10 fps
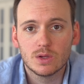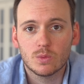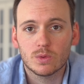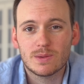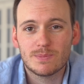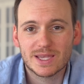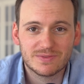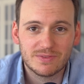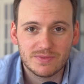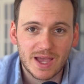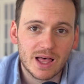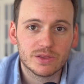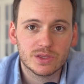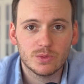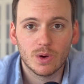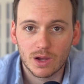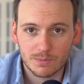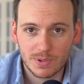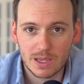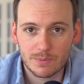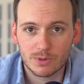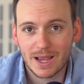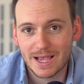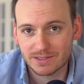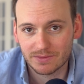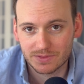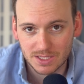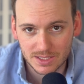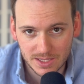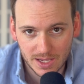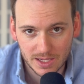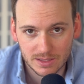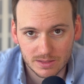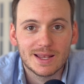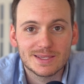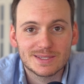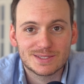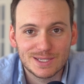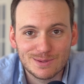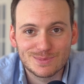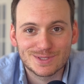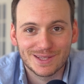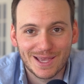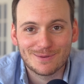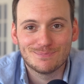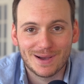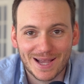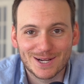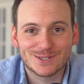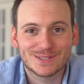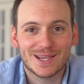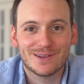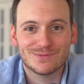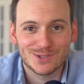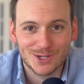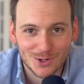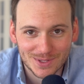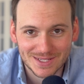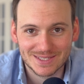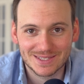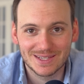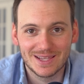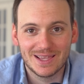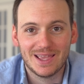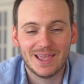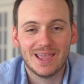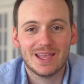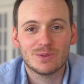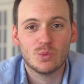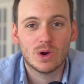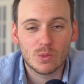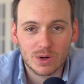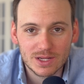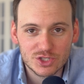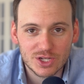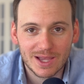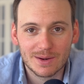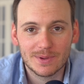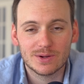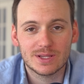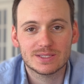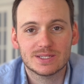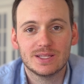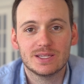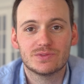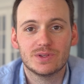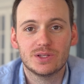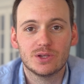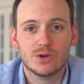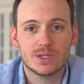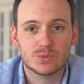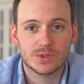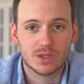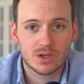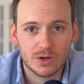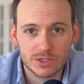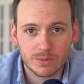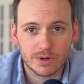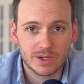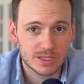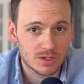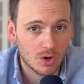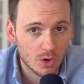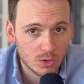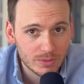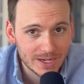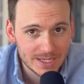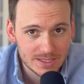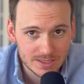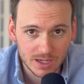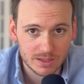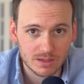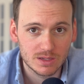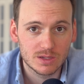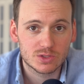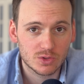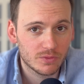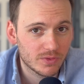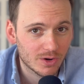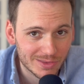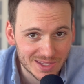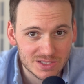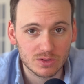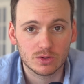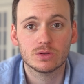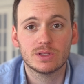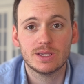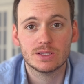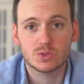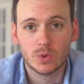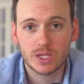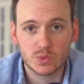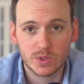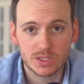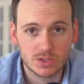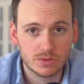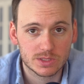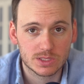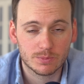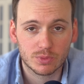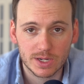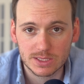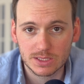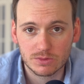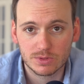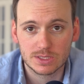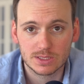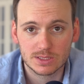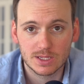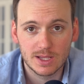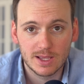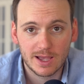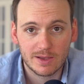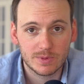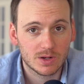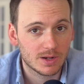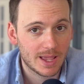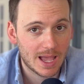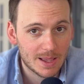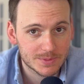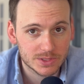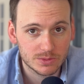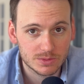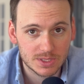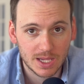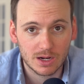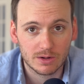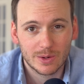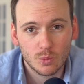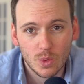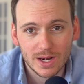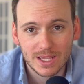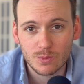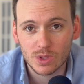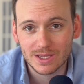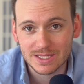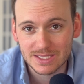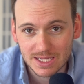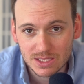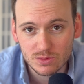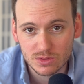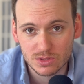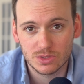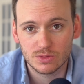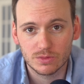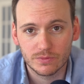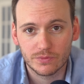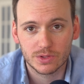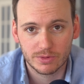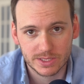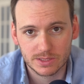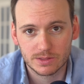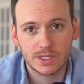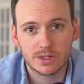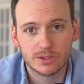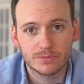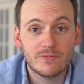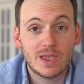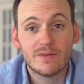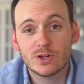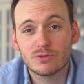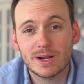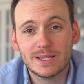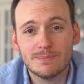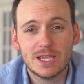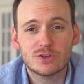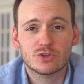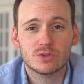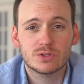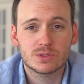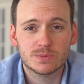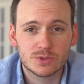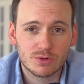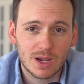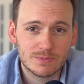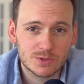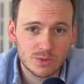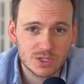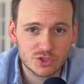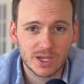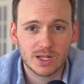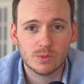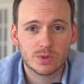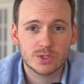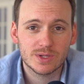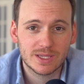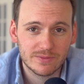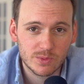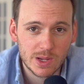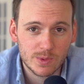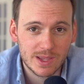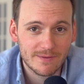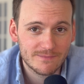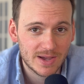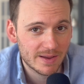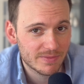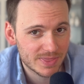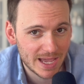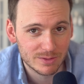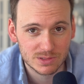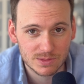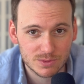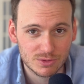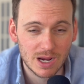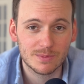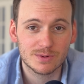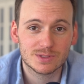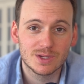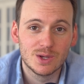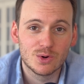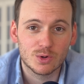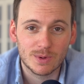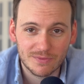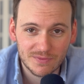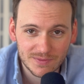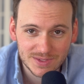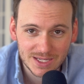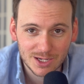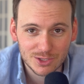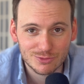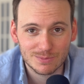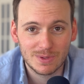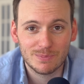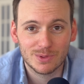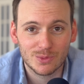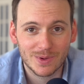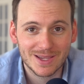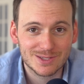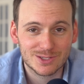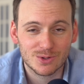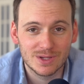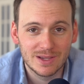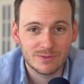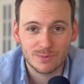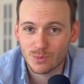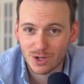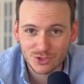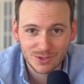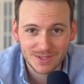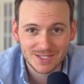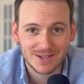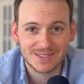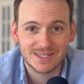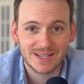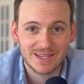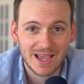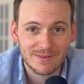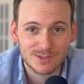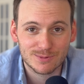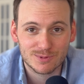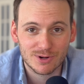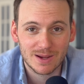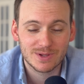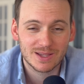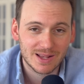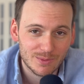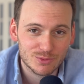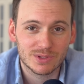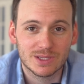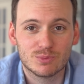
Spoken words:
were the best value on paper as of today. And it seems like buyers have noticed. And what we're going to chat about in today's video is what the condo market has already done so far this early in 2022, because the price increases have been on an absolute tear, and what it will continue to do for the rest of the year. If you haven't already, make sure to subscribe to this channel. We're going to do a giveaway when we hit 5,000 subscribers. We're about 1,500 people away. So if you've been watching all this content and you haven't subscribed yet, I would really